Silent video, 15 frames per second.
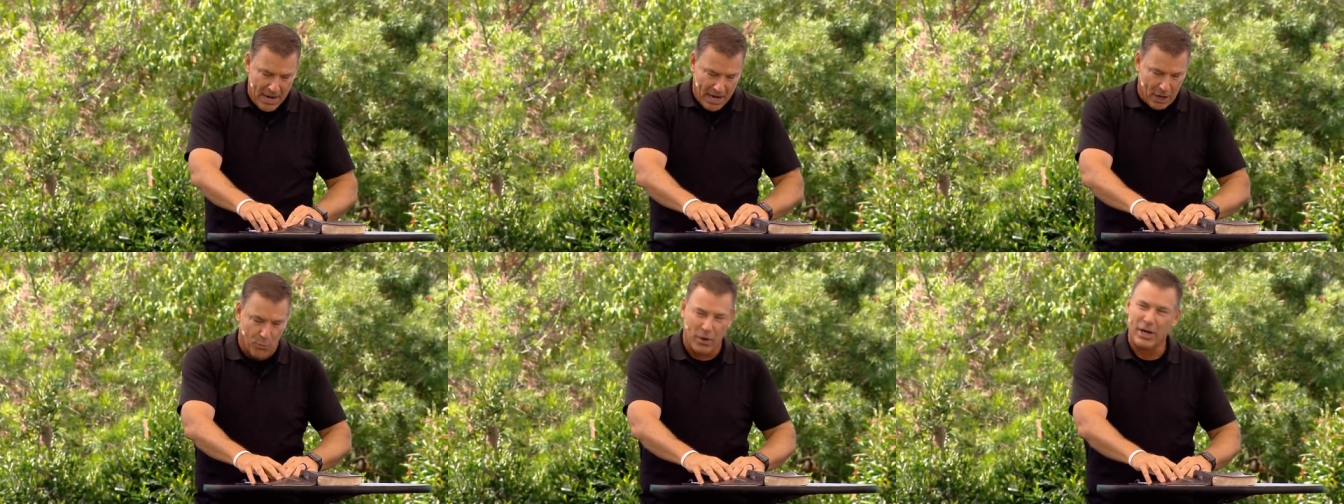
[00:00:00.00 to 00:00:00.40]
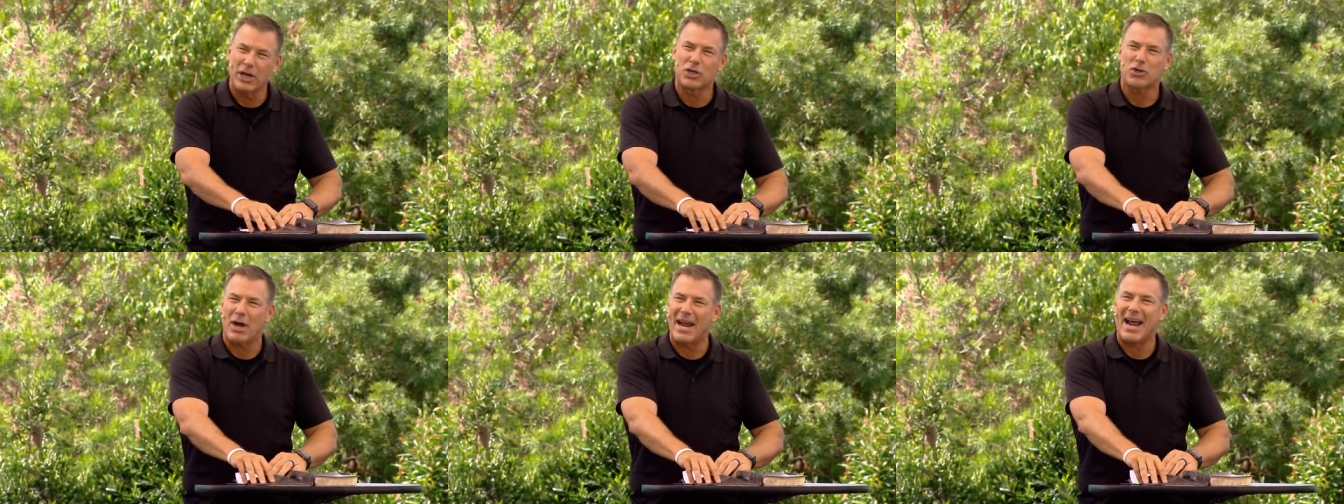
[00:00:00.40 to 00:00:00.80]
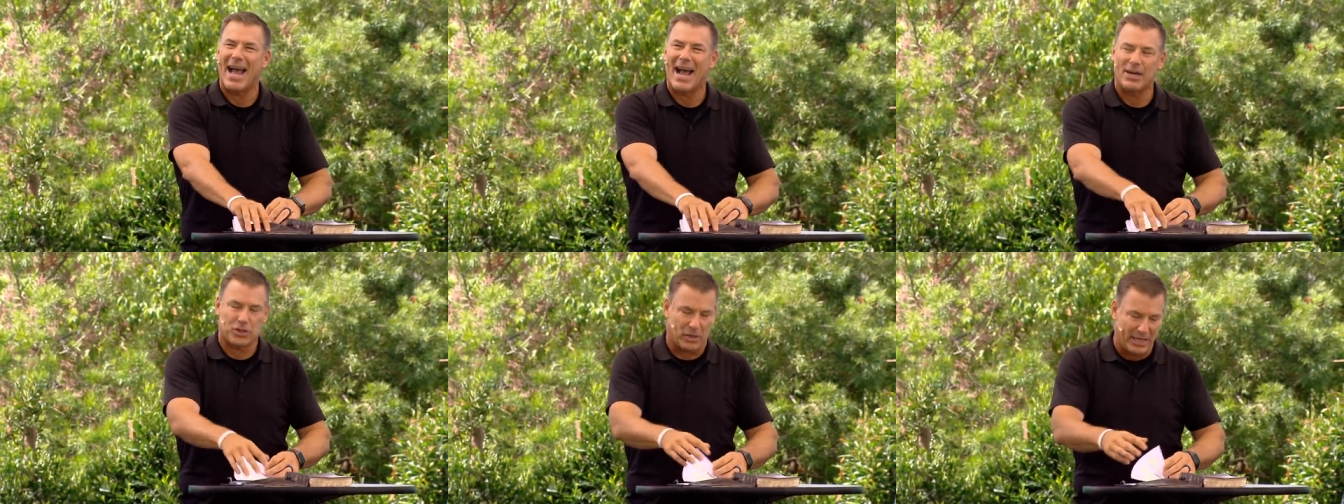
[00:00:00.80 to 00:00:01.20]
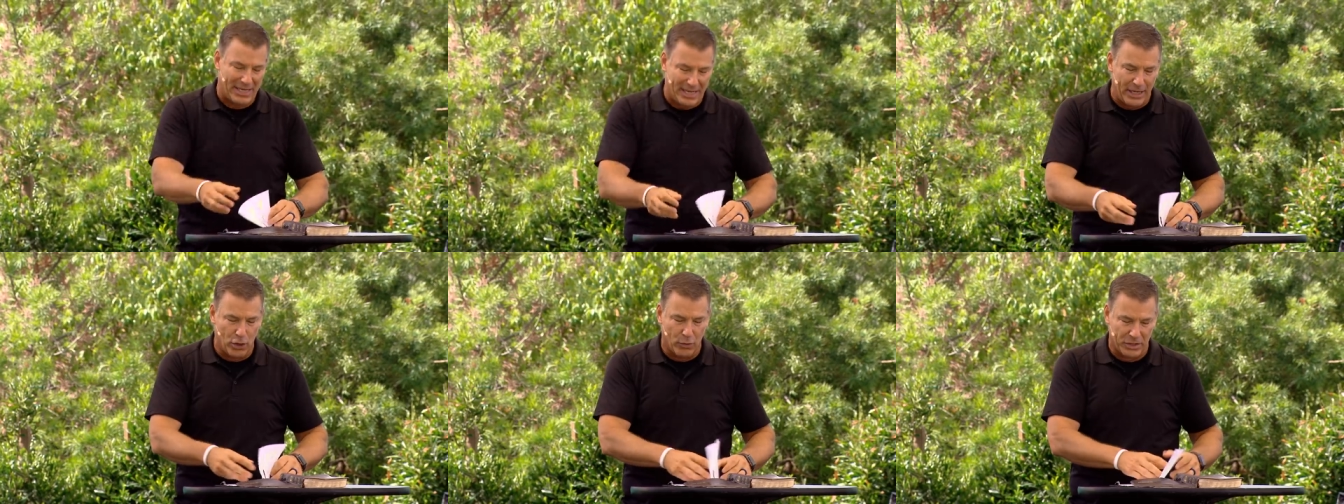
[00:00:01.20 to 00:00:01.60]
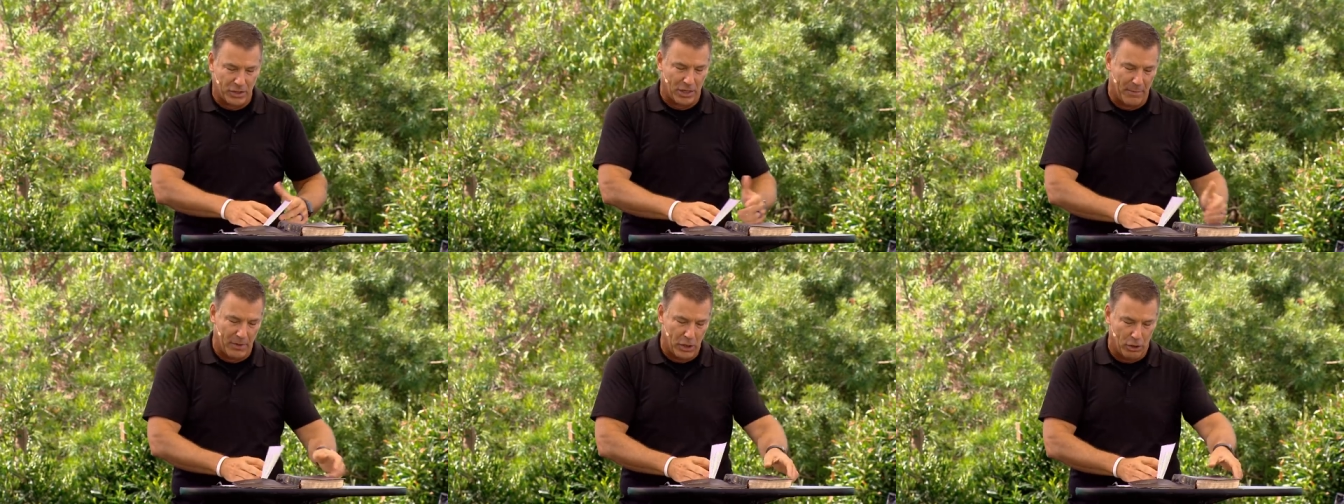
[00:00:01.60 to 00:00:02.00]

And we're going to try to actually deal with some of